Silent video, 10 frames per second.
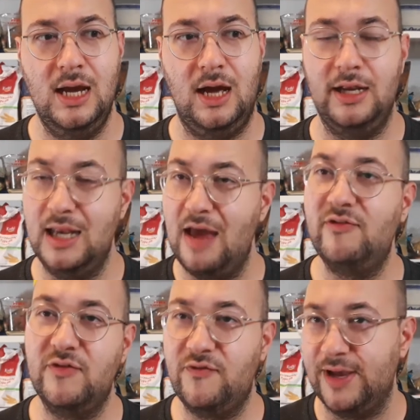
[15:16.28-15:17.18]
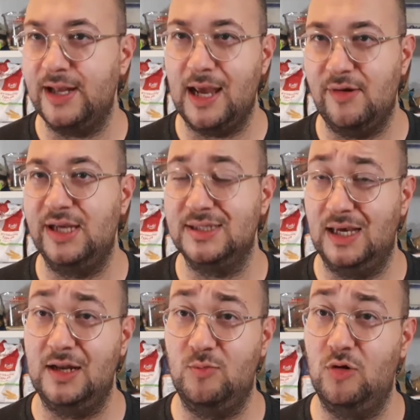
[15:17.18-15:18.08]
I never figured out
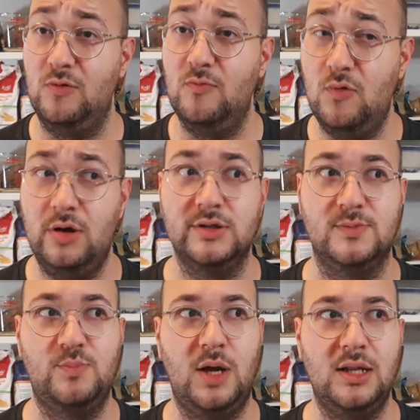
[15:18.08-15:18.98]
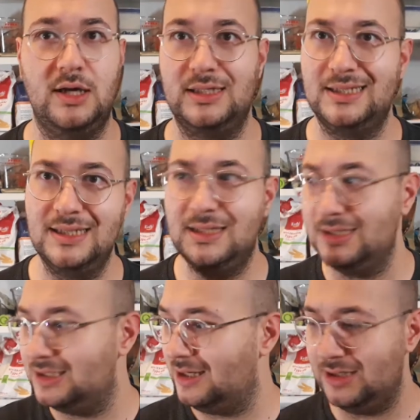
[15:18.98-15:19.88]
exactly what it was. But like since I
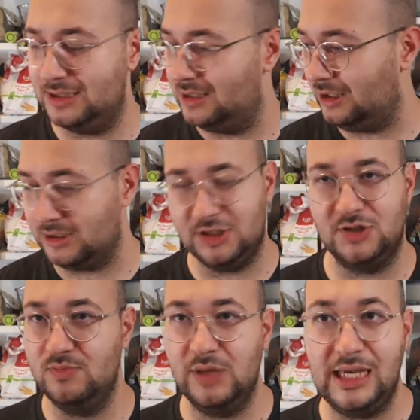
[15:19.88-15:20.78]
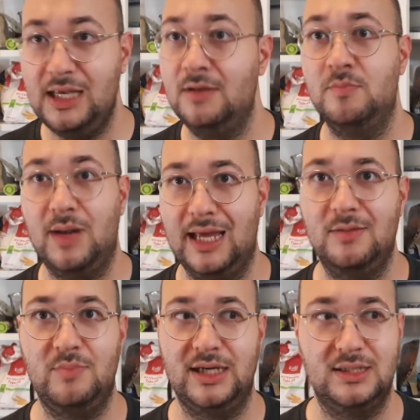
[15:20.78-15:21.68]
started like just eating
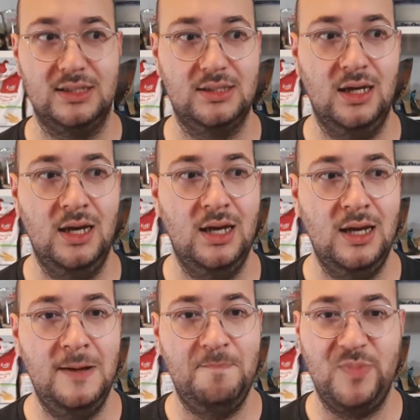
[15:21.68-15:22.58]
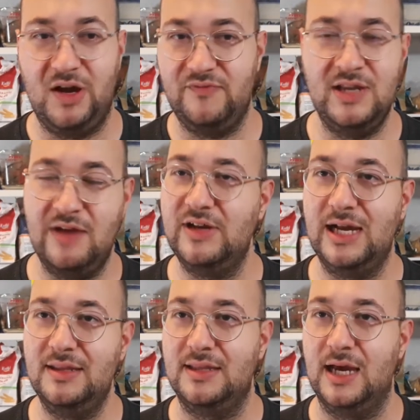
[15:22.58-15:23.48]
plant-based, I've never
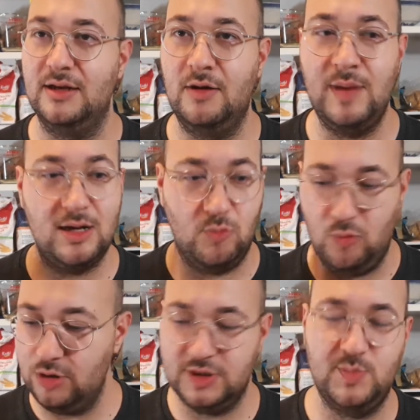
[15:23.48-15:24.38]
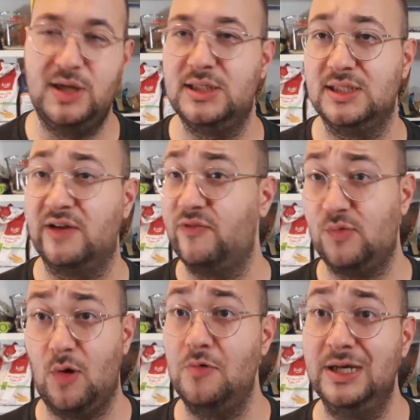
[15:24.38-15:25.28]
had that. No matter what spices I've
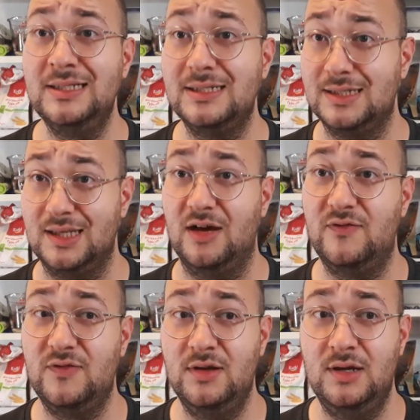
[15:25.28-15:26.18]
thrown into stuff,